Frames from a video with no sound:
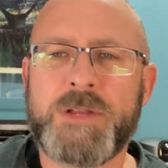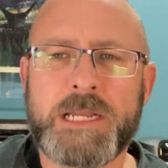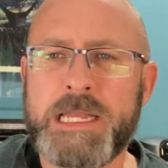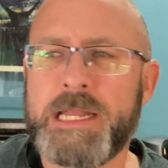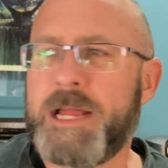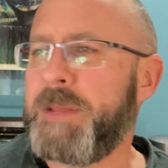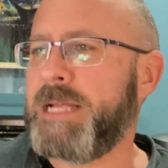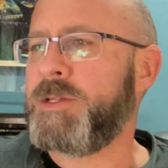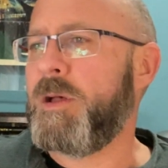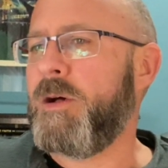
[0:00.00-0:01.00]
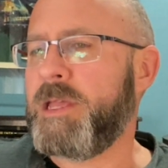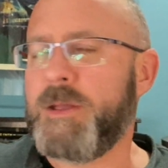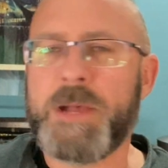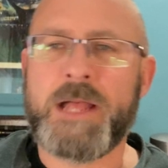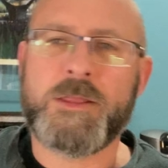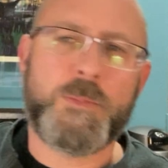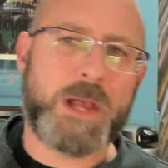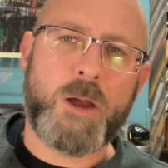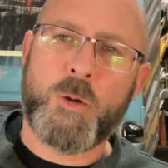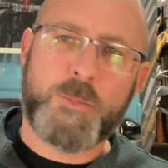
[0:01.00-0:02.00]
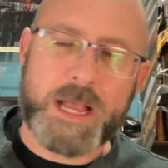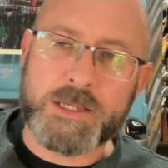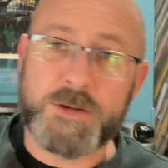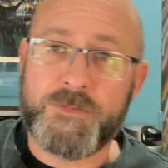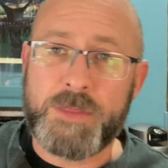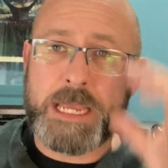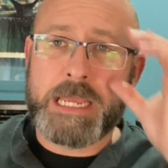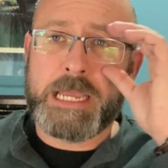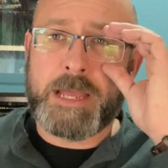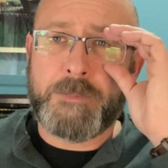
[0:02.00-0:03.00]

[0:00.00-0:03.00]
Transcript: And again, I'm not talking about the power of positive thinking.